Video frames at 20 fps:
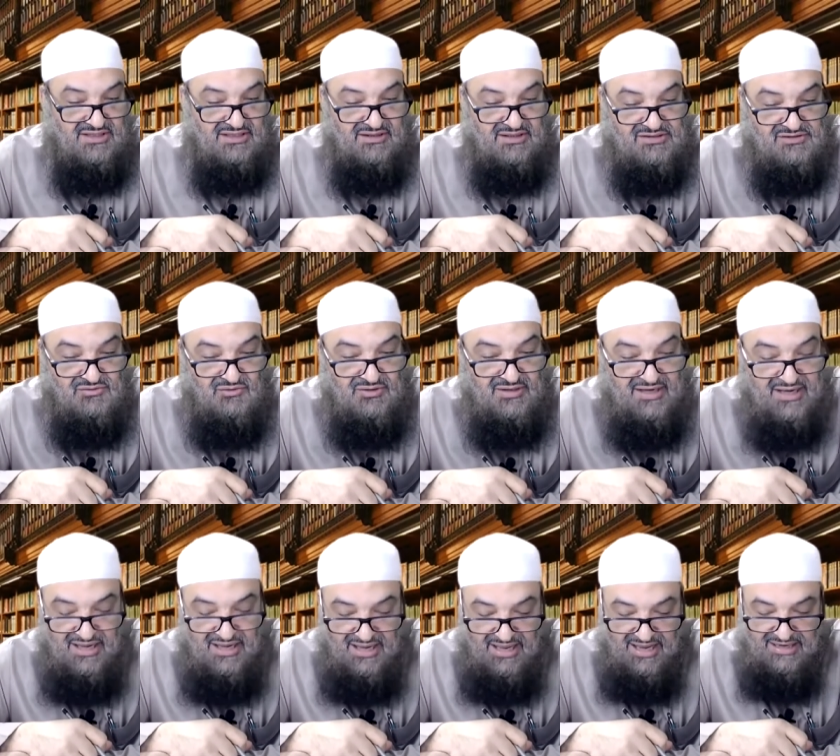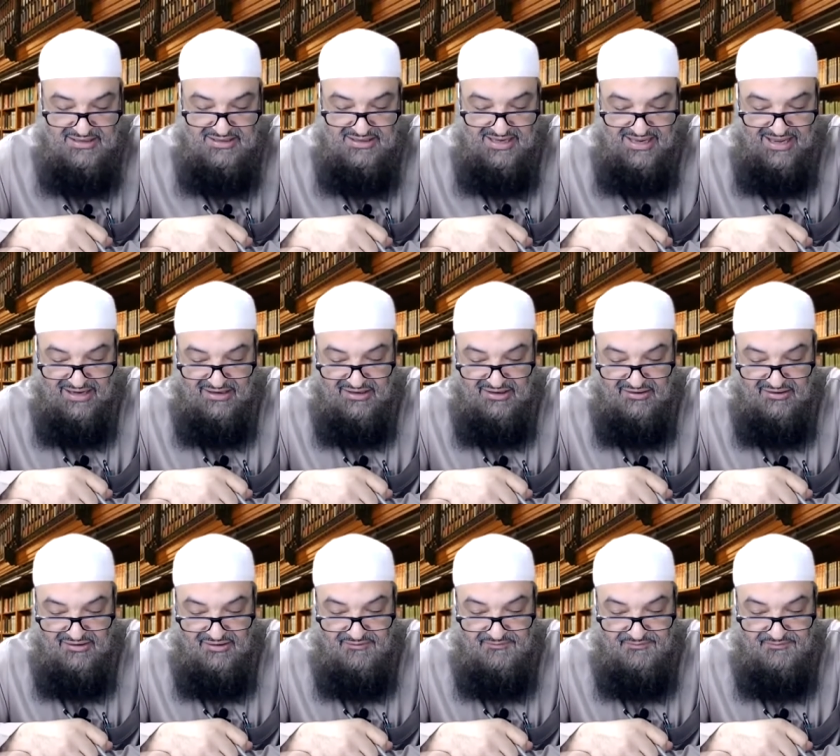in this dunya and the
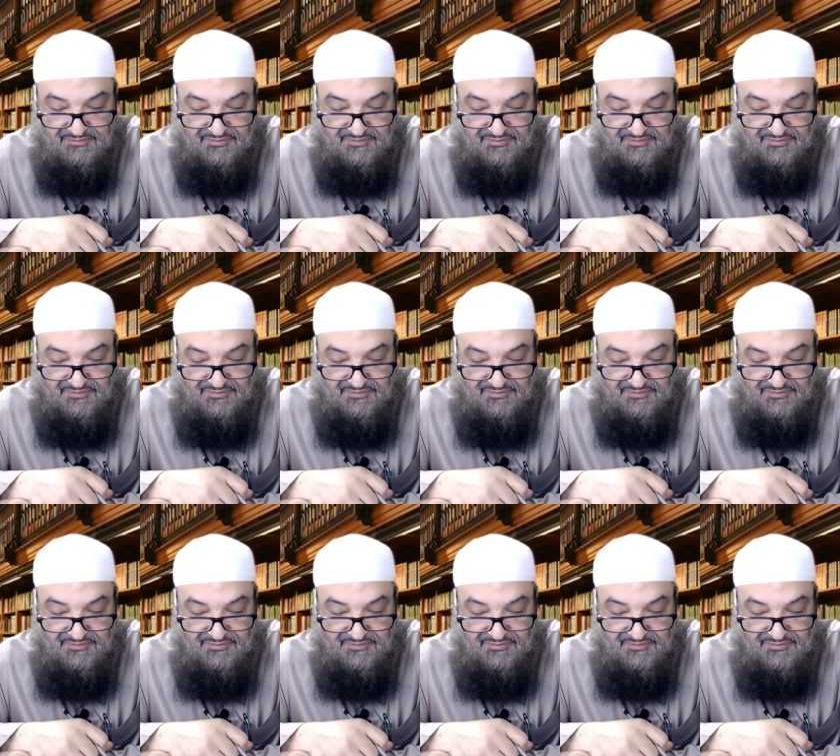akhirah.